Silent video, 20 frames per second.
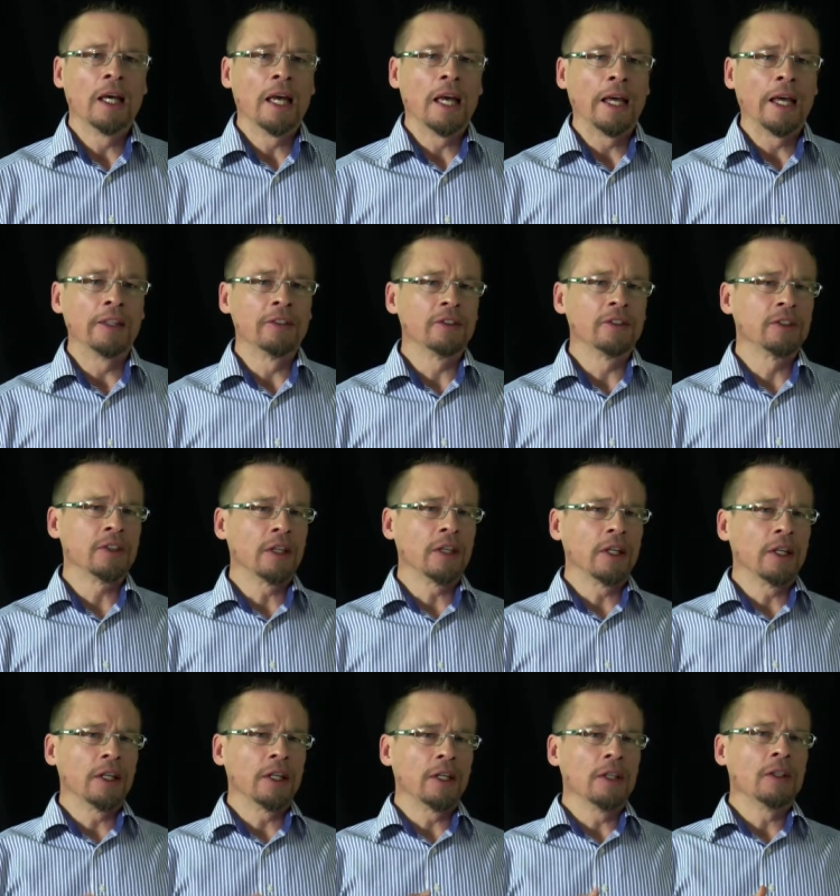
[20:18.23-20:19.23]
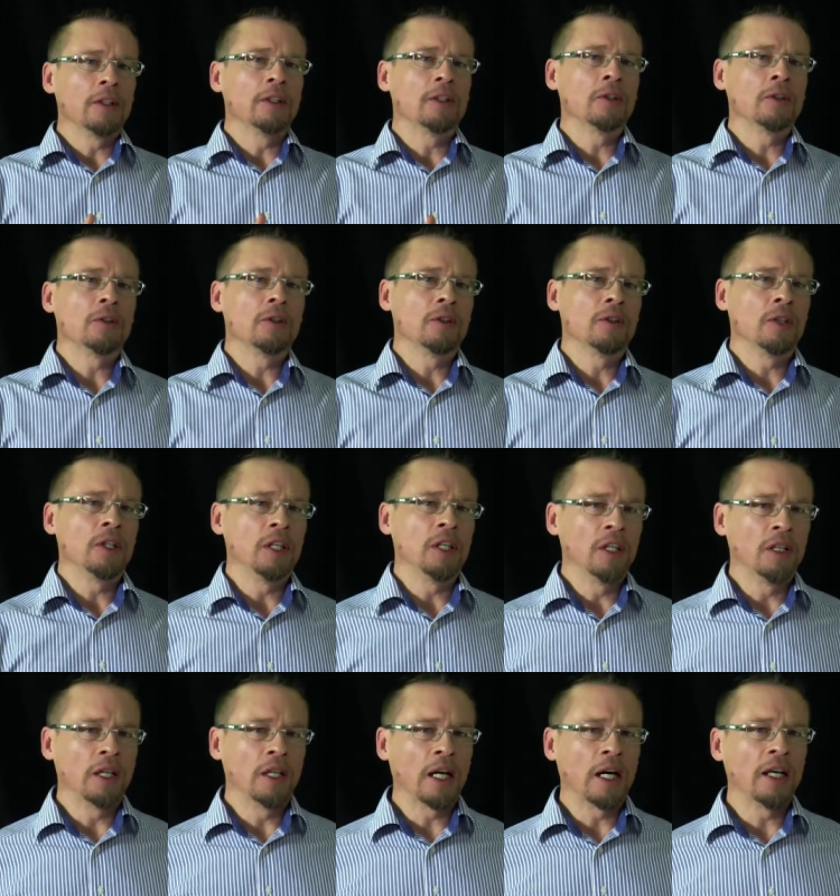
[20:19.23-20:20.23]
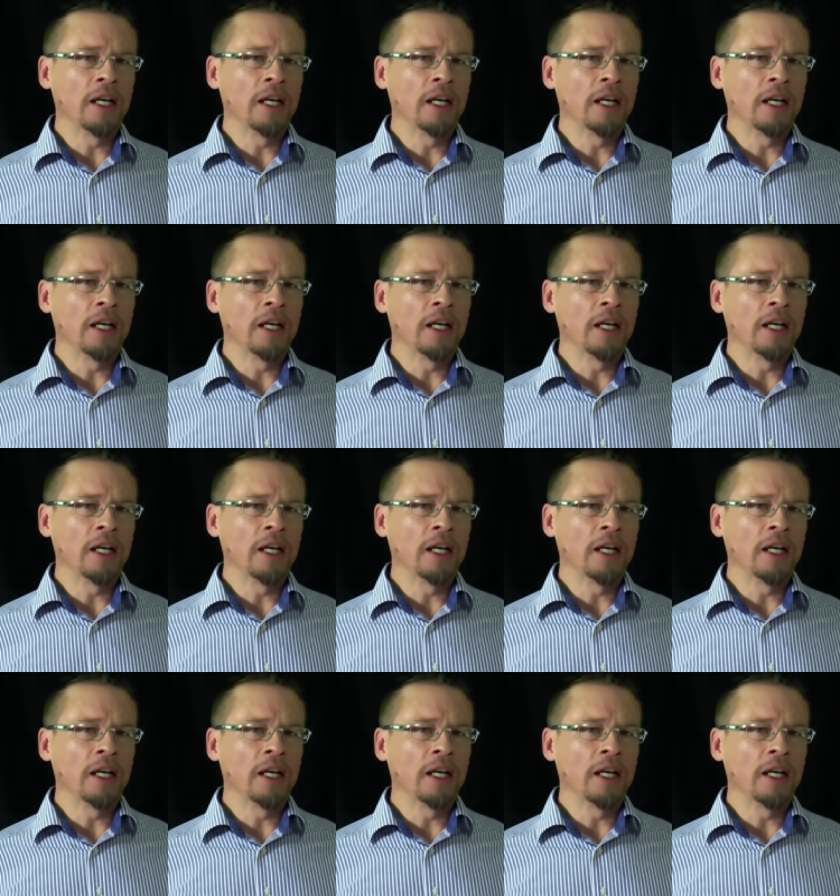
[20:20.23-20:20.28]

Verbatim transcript: and the